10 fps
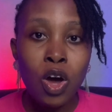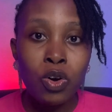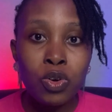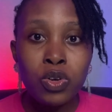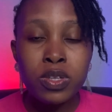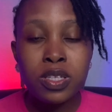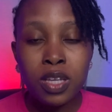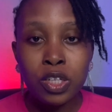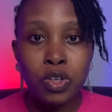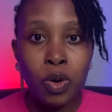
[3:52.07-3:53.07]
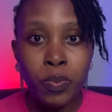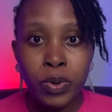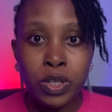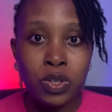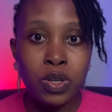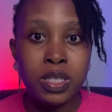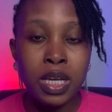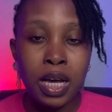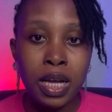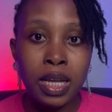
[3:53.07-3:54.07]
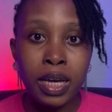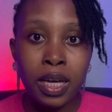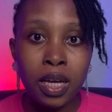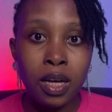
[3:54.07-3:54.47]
Google search operators are like